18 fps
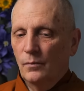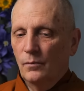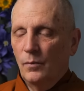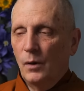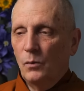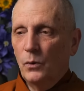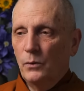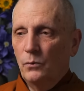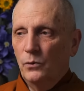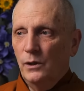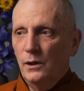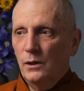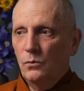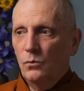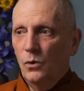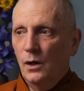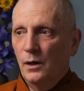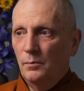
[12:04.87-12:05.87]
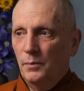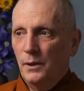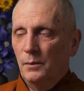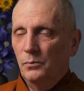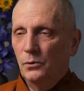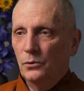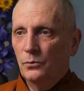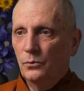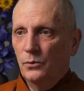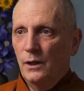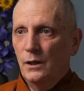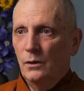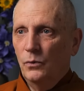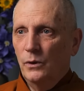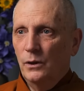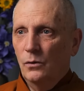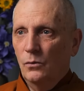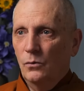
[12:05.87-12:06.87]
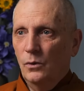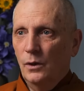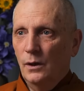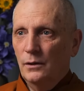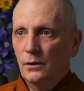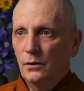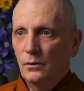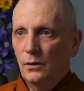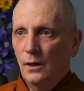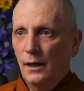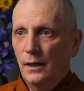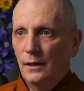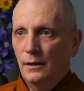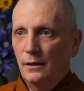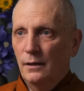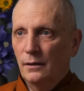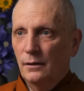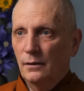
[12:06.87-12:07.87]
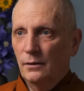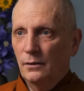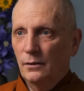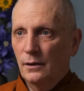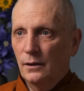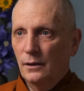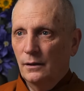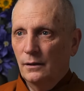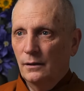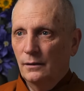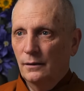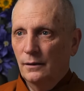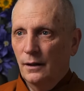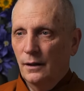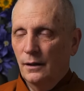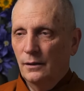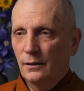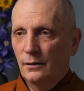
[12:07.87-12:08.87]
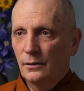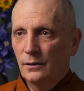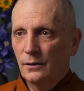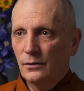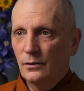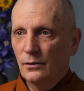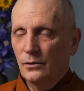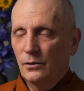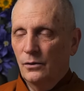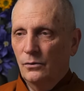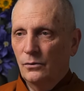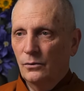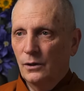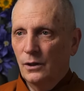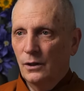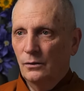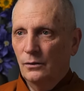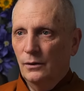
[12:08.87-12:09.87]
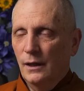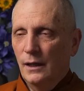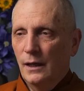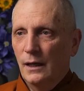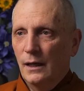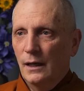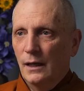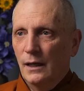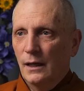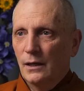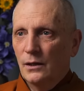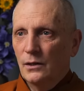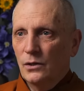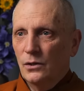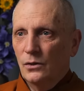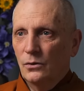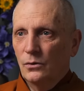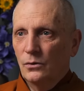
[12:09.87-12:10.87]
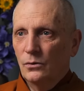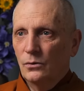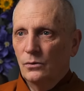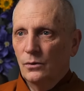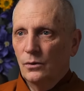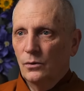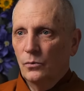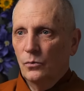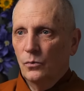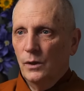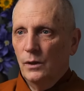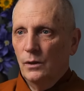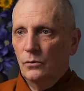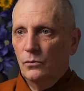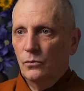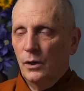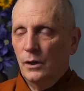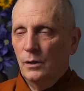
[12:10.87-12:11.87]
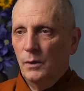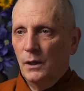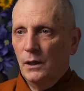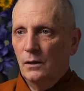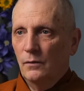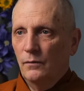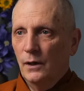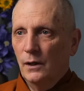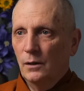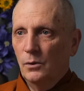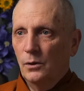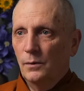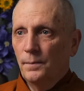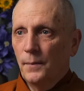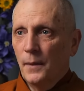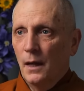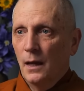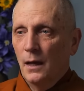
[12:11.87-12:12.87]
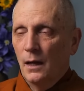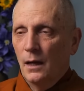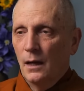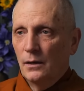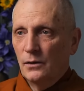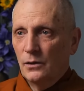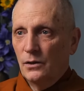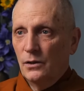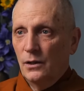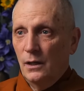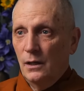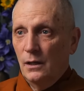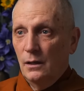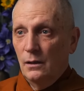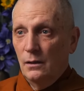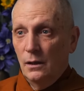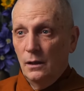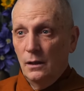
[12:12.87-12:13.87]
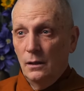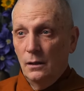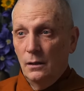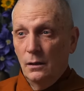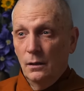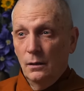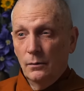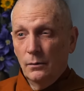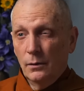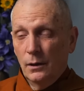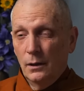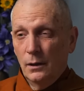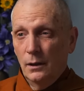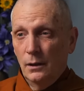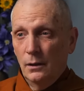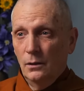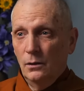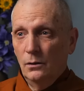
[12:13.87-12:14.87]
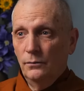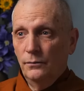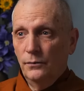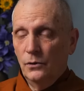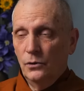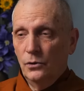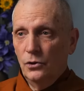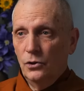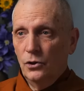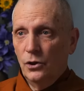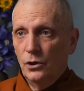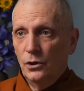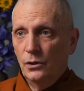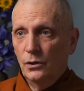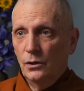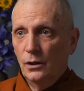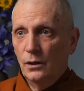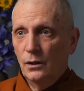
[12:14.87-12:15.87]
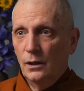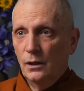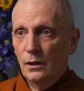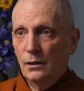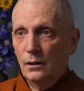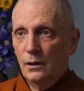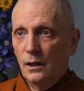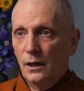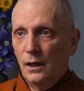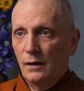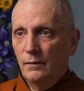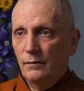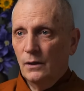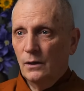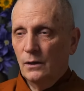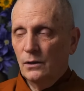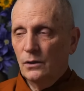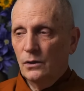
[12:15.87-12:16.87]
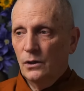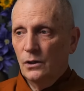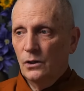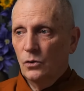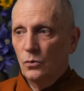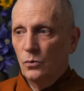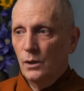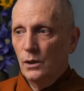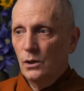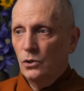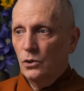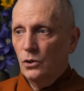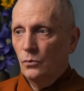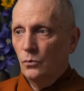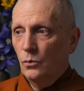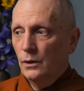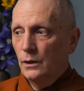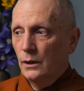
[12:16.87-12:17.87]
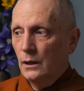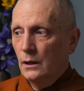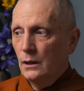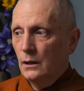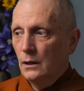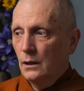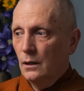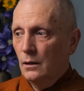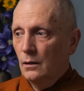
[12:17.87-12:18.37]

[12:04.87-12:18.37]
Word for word: but we really want people to read it. We don't want to hide it under a, uh, under a stone, you know? So we try to make it available. As I say, the Kindle version, they, they have a situation where they